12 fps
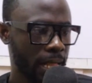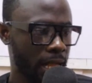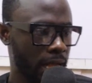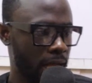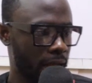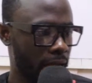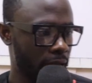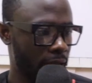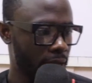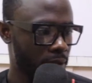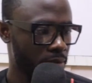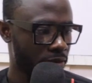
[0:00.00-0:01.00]

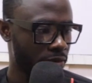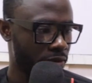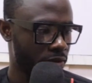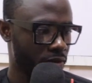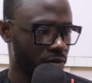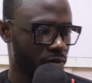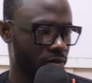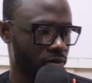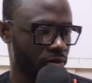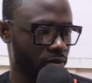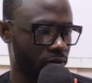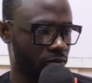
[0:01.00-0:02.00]
Um,
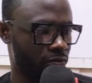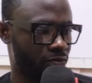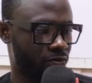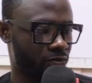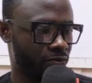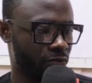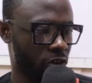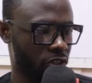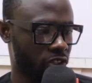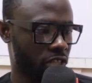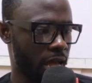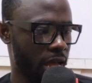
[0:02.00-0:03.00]

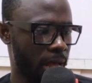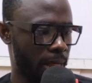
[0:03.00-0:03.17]
Foster